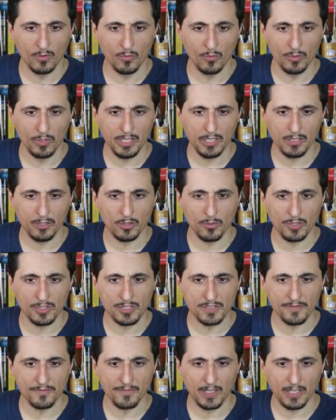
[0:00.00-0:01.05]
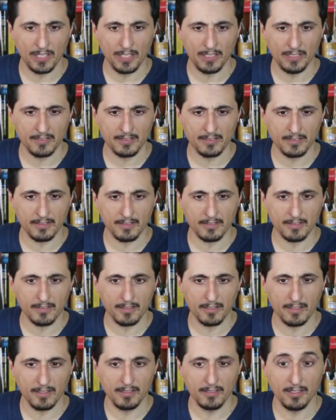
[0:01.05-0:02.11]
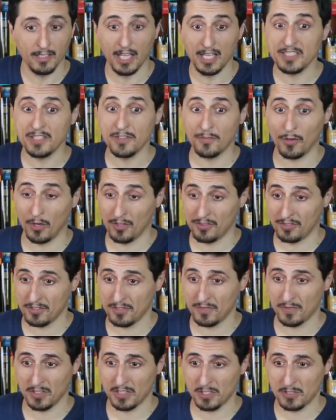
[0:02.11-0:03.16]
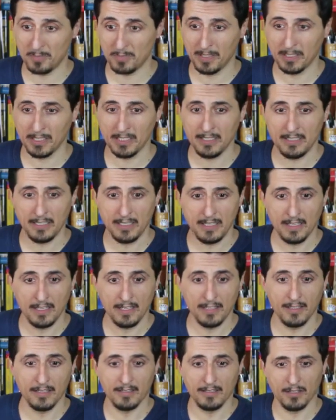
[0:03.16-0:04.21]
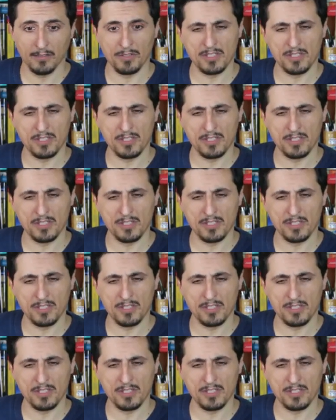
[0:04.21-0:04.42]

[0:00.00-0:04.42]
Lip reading: we are going to find lots of authors for this plugin. There